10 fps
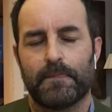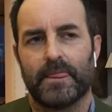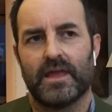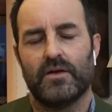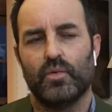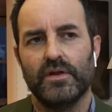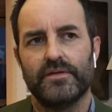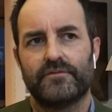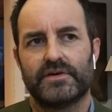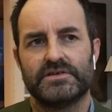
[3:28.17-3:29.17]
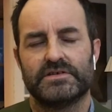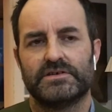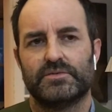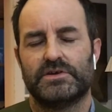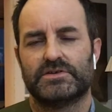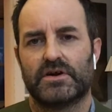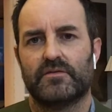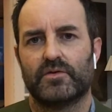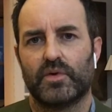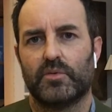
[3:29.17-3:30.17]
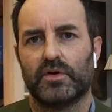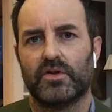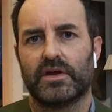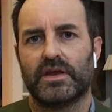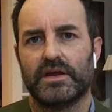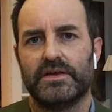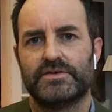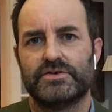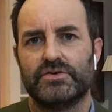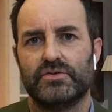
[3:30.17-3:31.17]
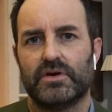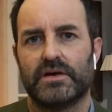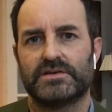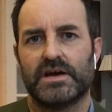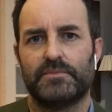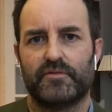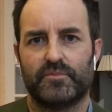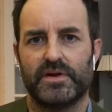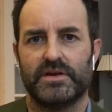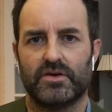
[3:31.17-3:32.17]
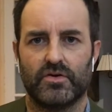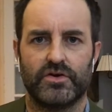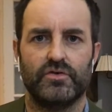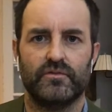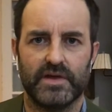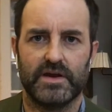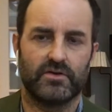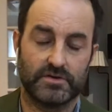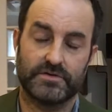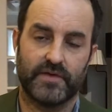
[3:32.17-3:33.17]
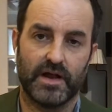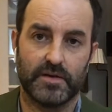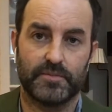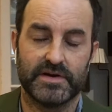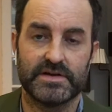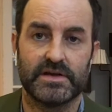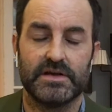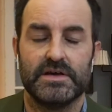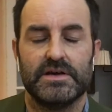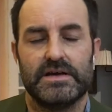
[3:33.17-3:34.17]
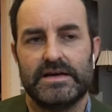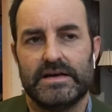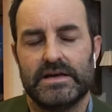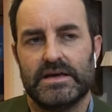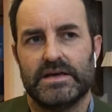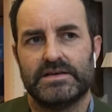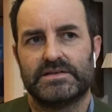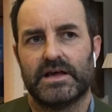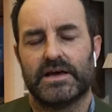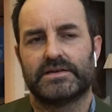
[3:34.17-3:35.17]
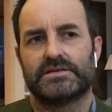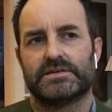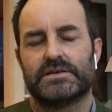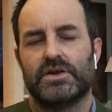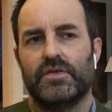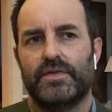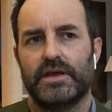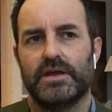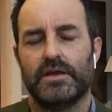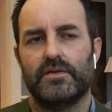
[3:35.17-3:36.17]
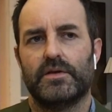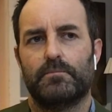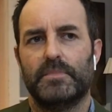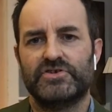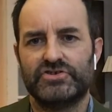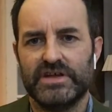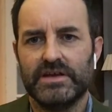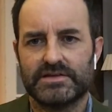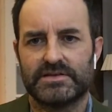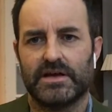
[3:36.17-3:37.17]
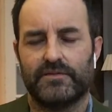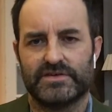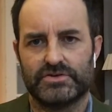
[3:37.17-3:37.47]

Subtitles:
And one of the first things we discovered, we were looking into a type of printing called UV or ultraviolet printing, is that the machine itself has